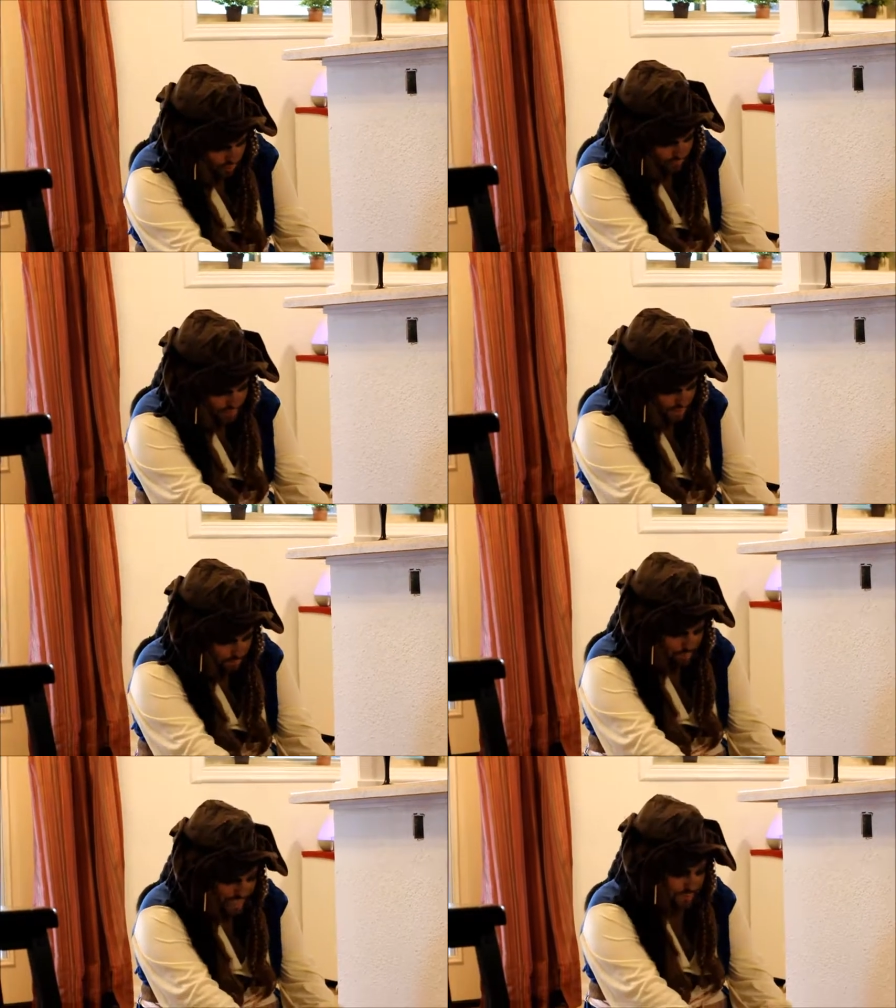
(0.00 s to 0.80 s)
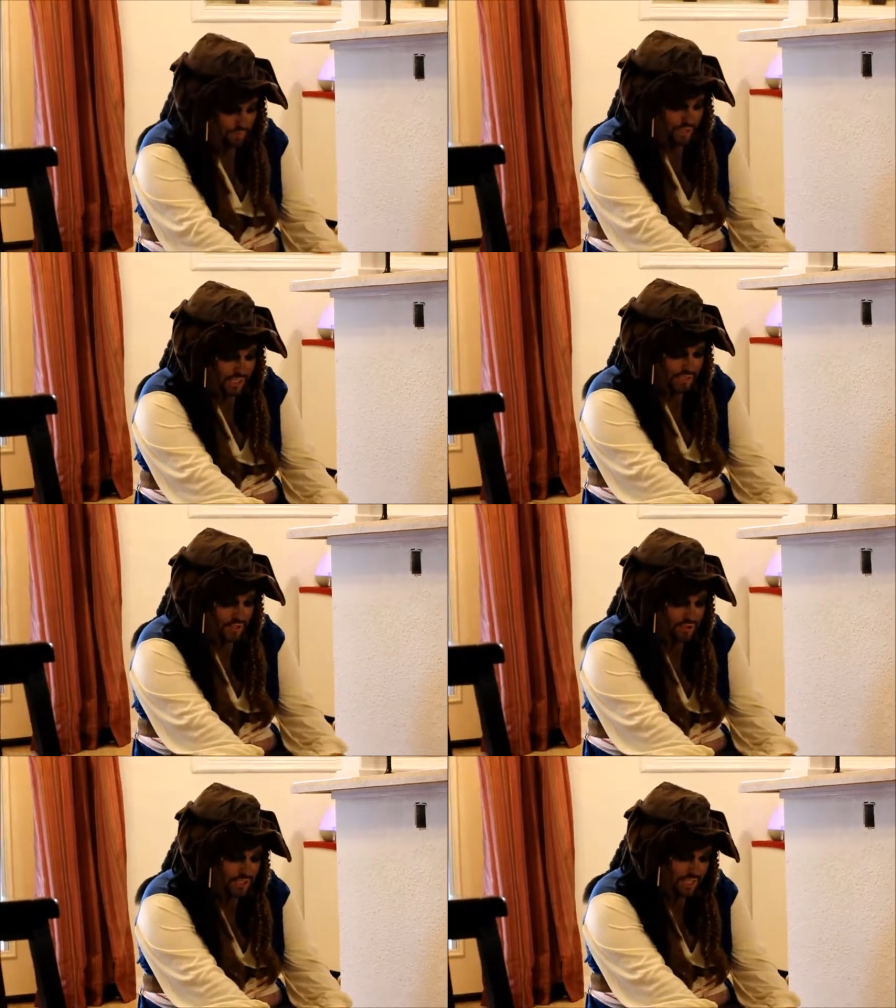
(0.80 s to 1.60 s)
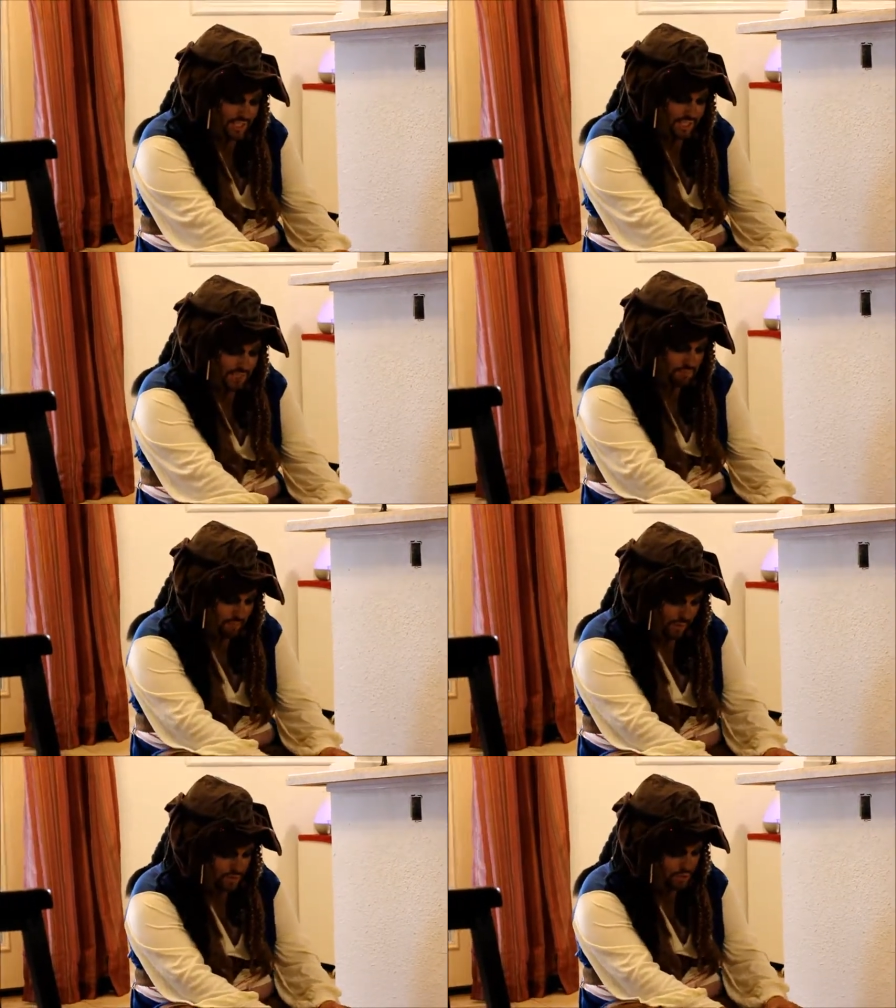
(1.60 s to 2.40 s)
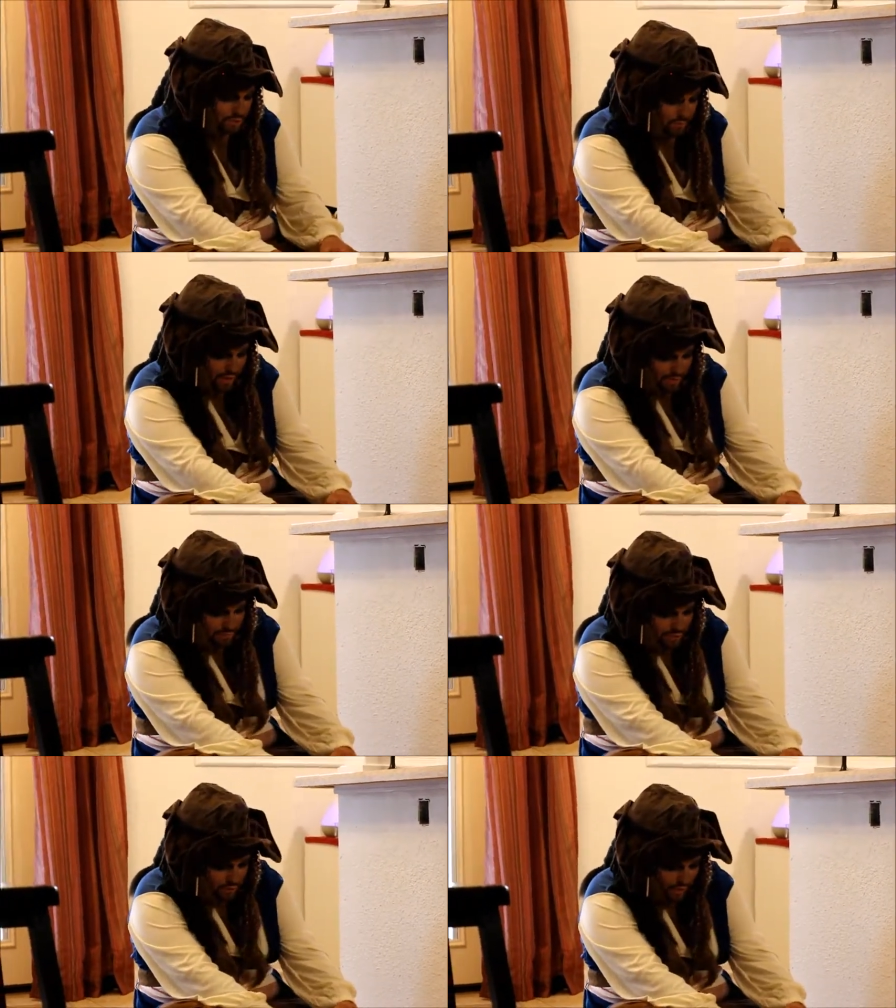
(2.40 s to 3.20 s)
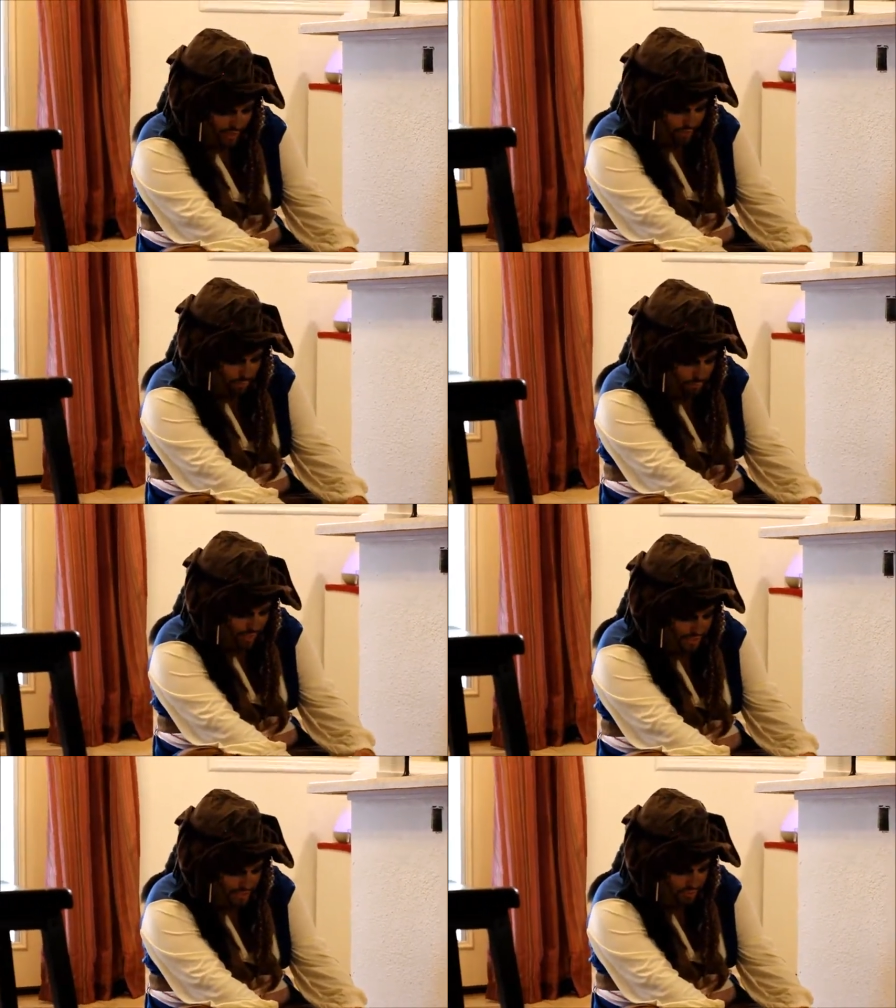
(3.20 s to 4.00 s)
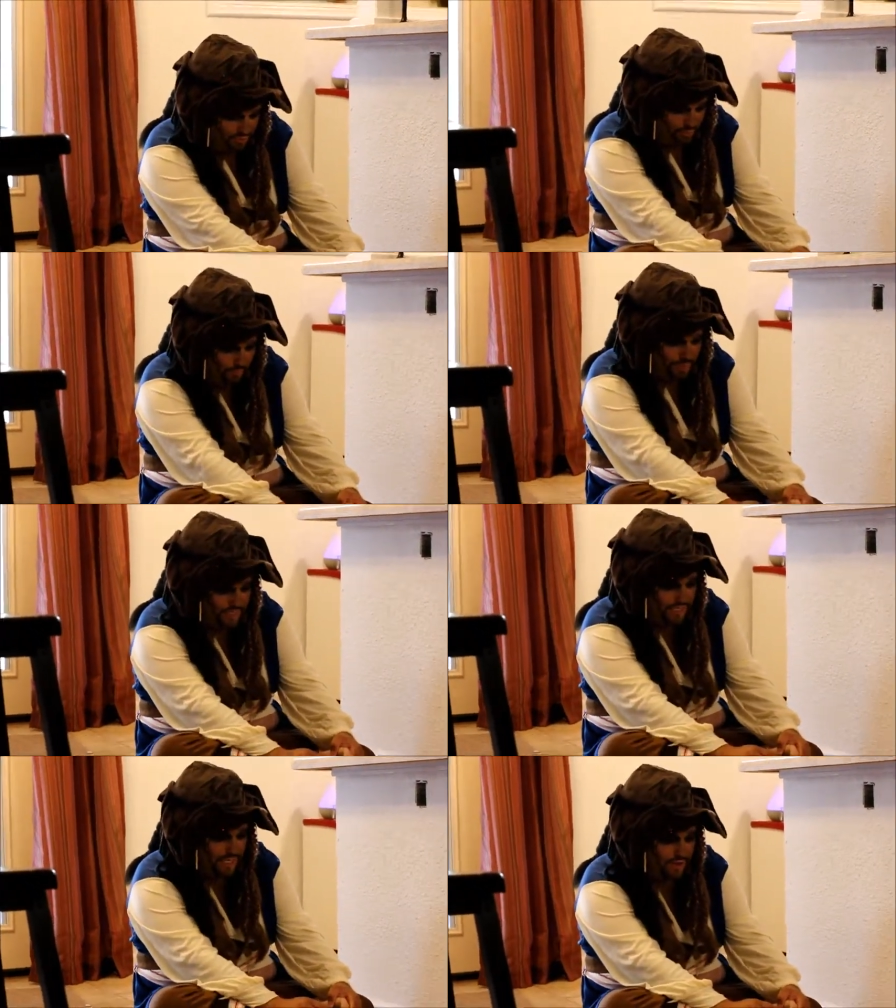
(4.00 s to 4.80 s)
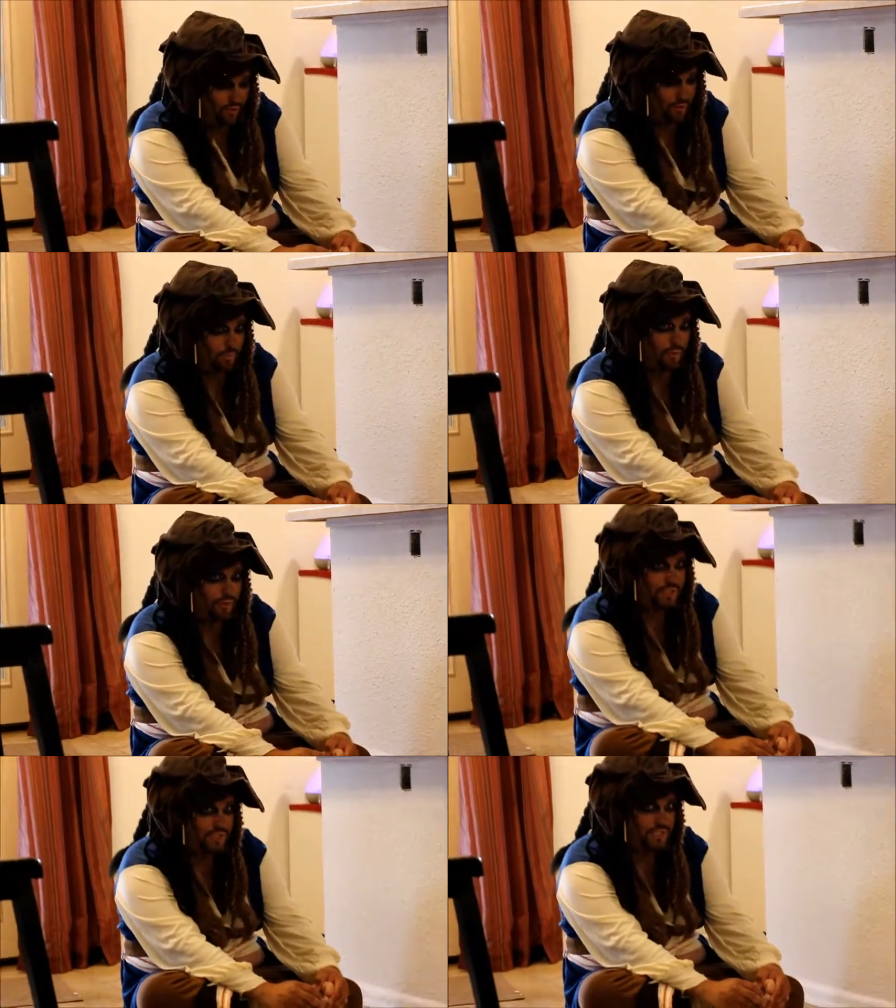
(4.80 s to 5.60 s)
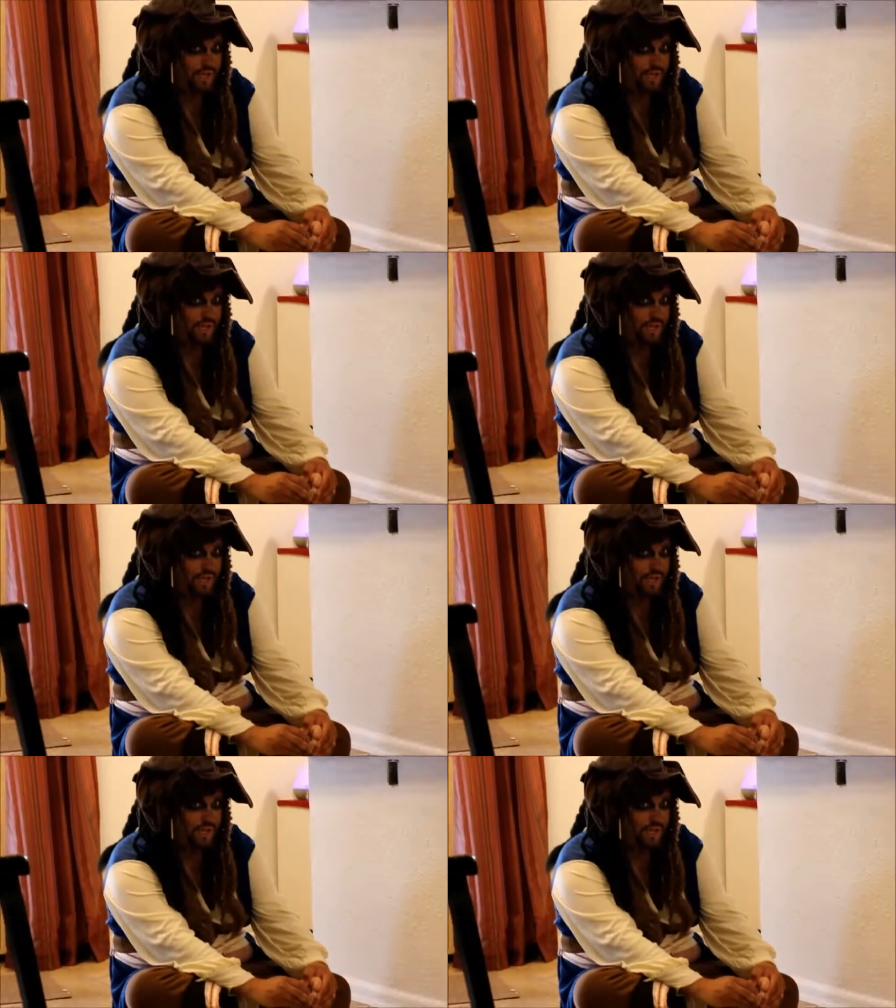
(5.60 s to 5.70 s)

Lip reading: lives in a pipe, blood of the sea, SpongeBob SquarePants, serpent and yellow, and porous is,